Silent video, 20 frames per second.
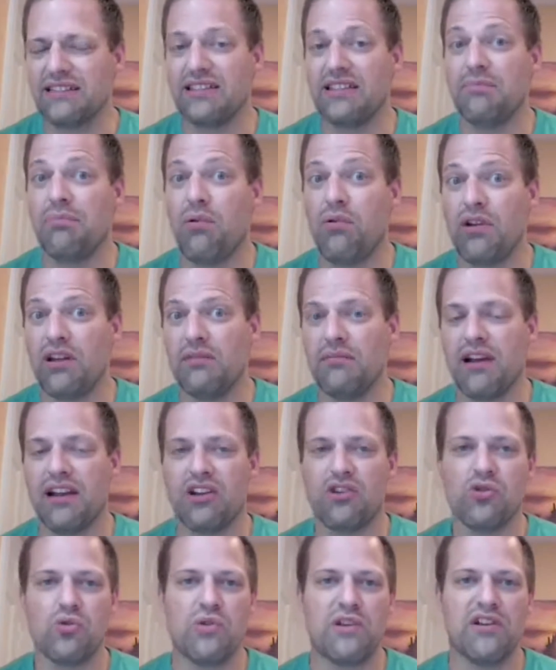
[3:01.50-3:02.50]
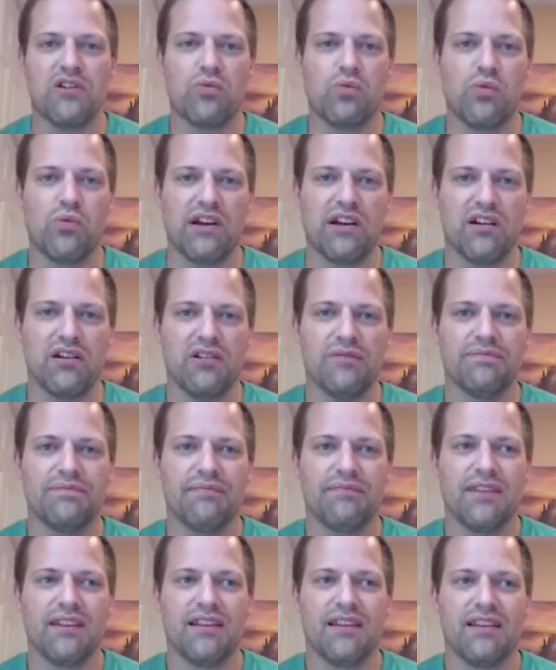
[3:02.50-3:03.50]
I would probably want to get to the
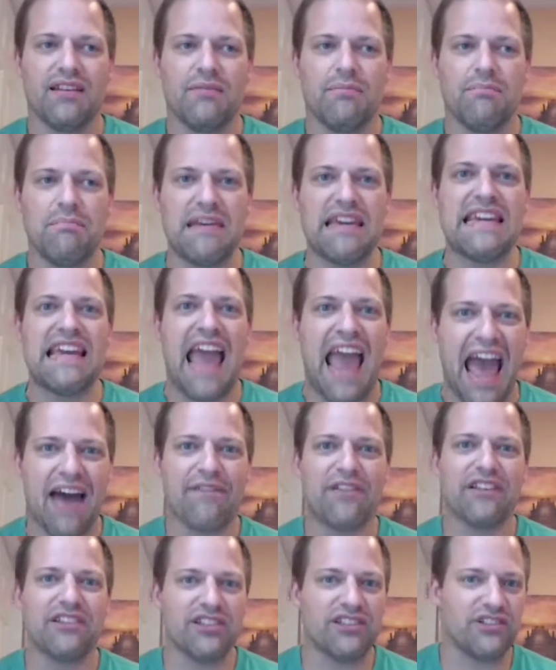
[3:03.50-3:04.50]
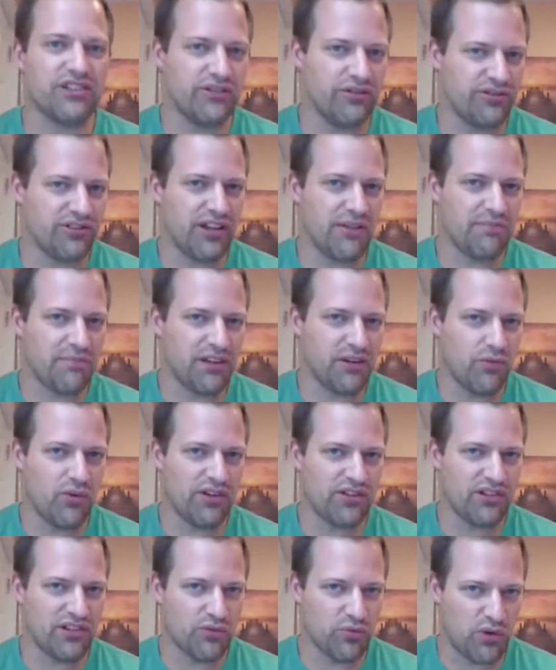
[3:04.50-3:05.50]
point in my career where me
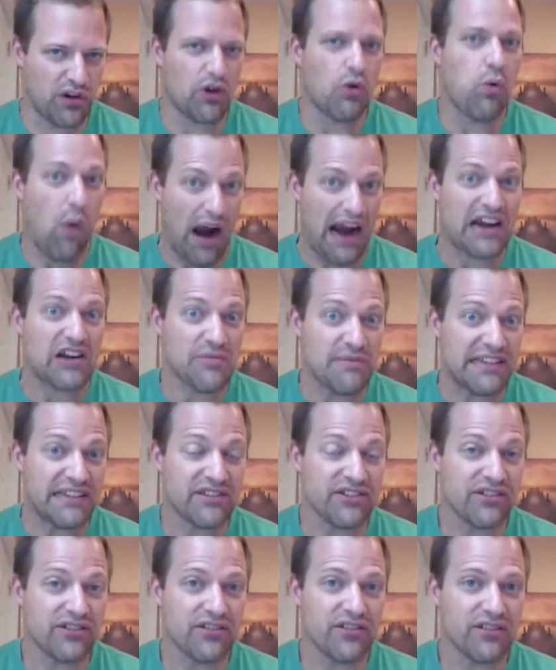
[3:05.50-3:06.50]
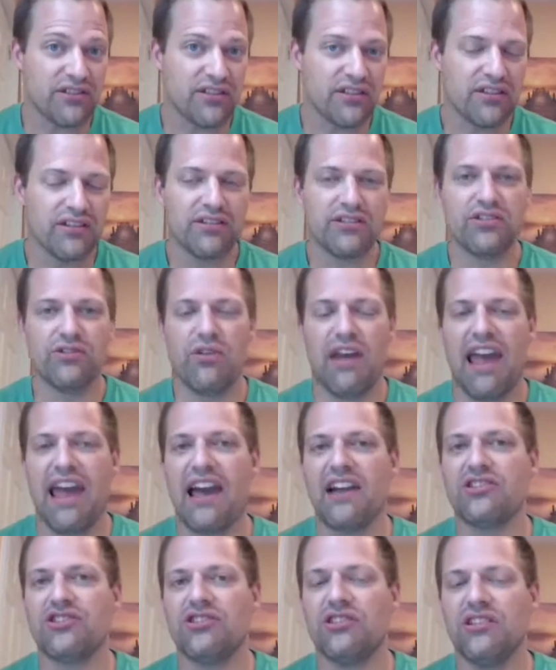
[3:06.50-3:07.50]
having to do something wasn't a
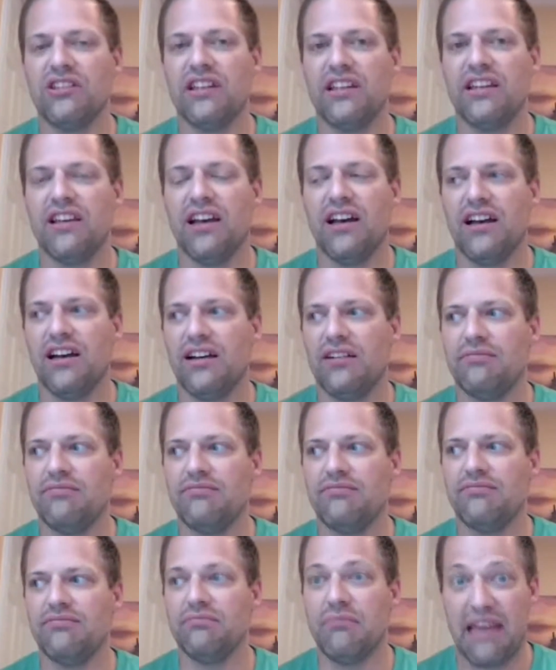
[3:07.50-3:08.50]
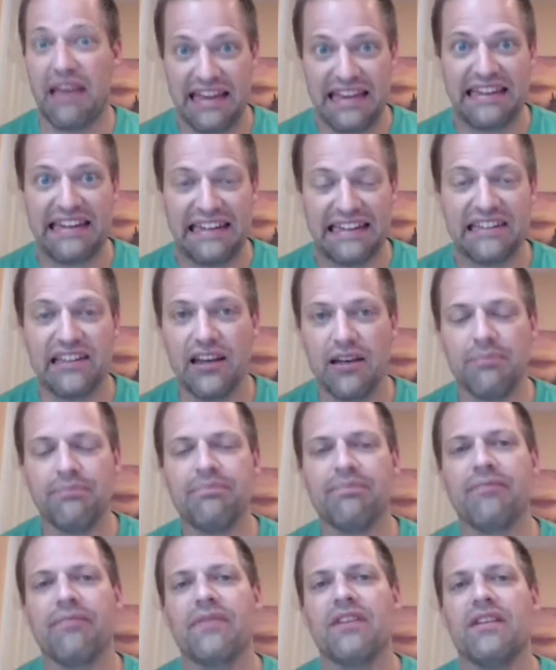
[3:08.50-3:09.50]
requirement to actually
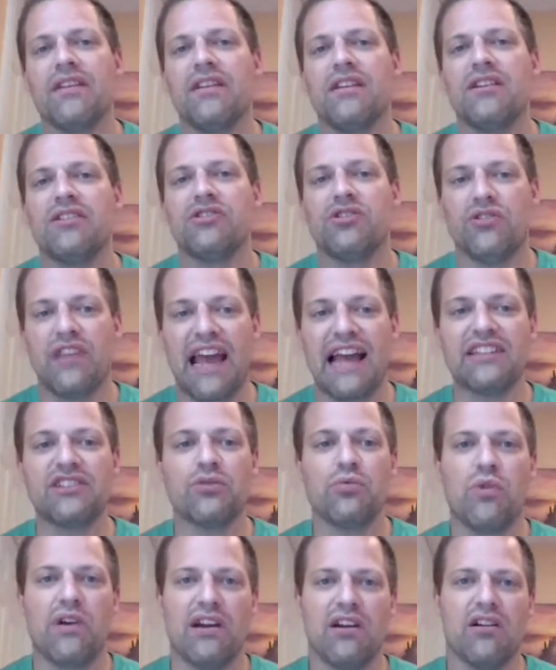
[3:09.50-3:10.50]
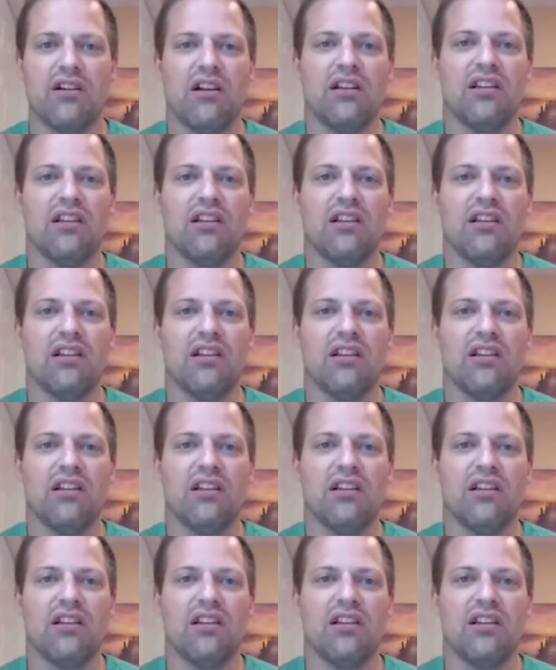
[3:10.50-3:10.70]
make an income.